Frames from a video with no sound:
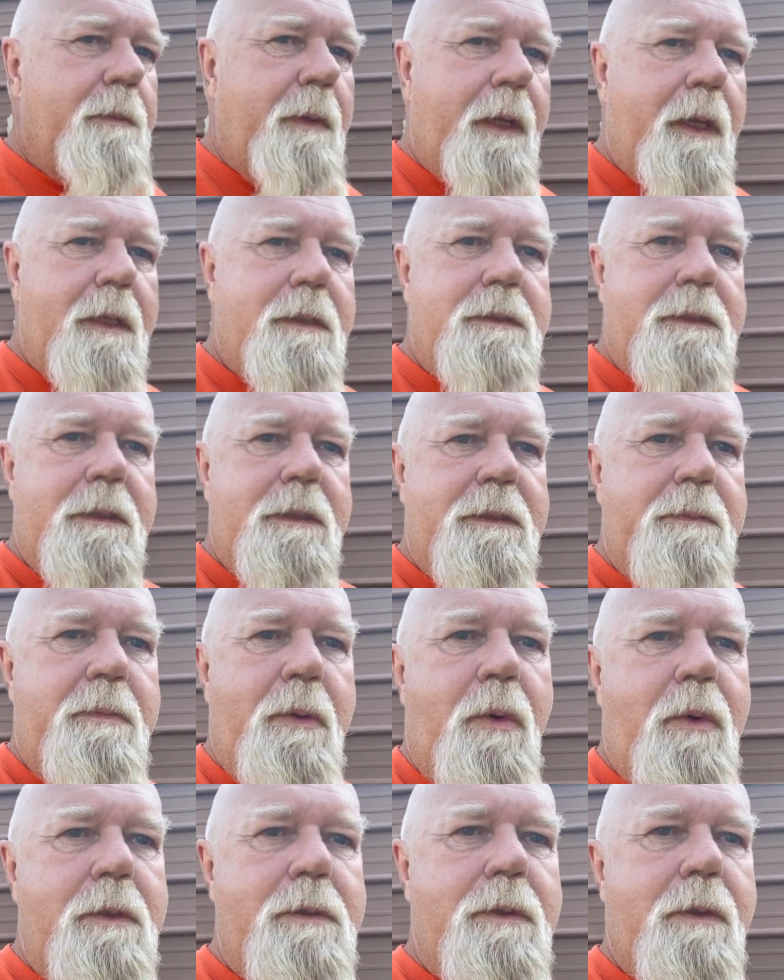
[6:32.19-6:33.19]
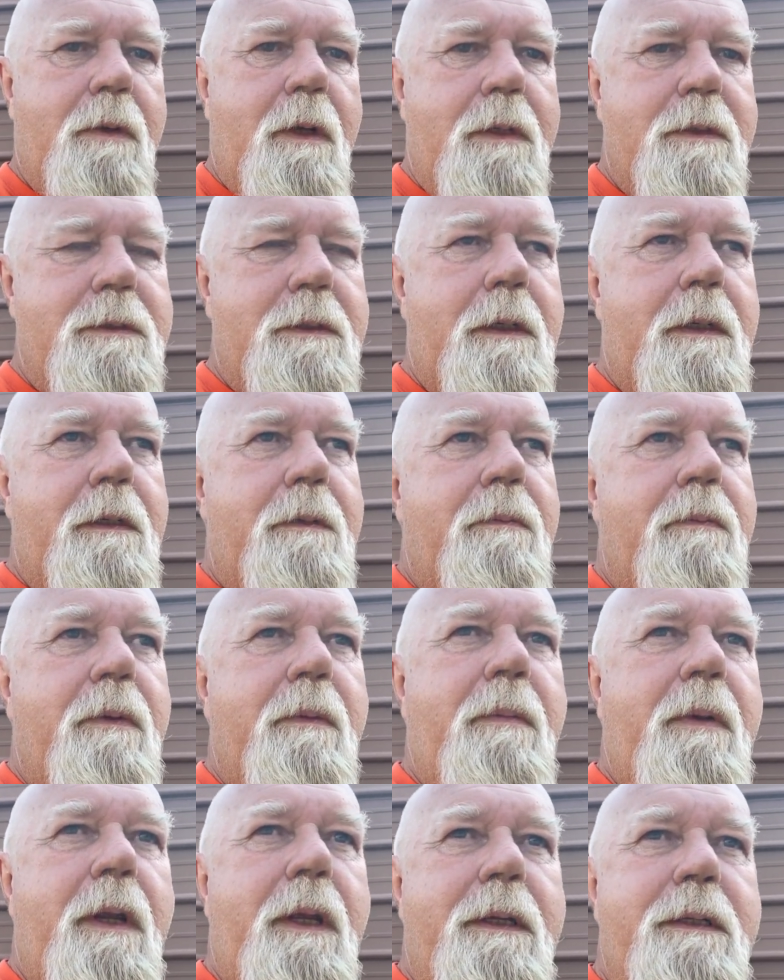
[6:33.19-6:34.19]
I got 6 boards across there to
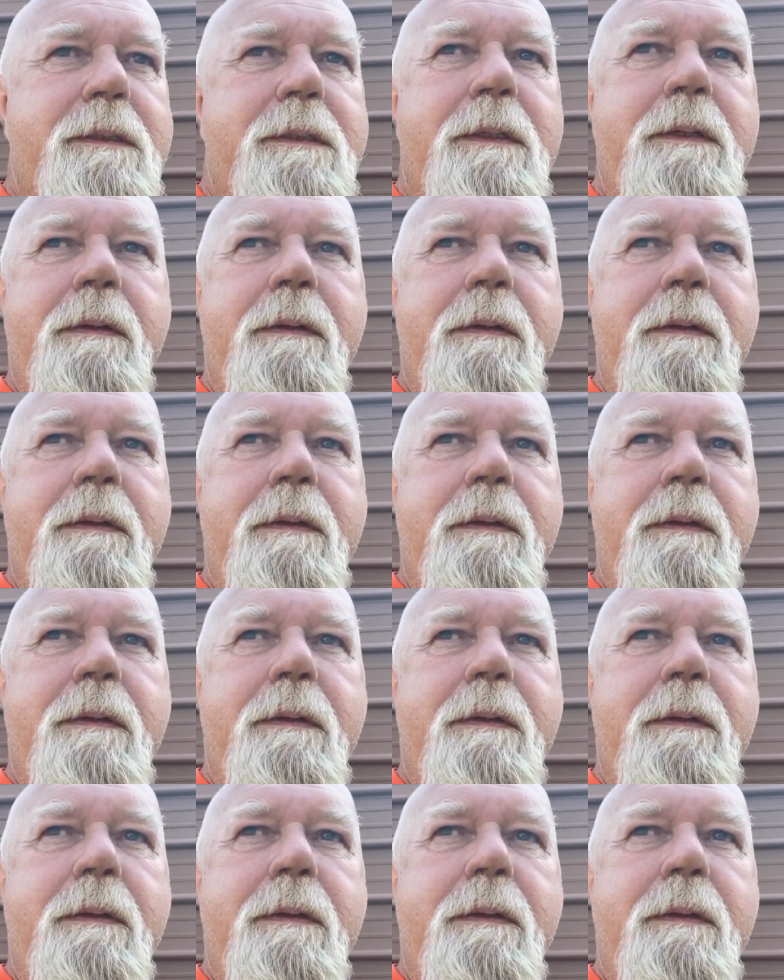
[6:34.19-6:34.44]
replace.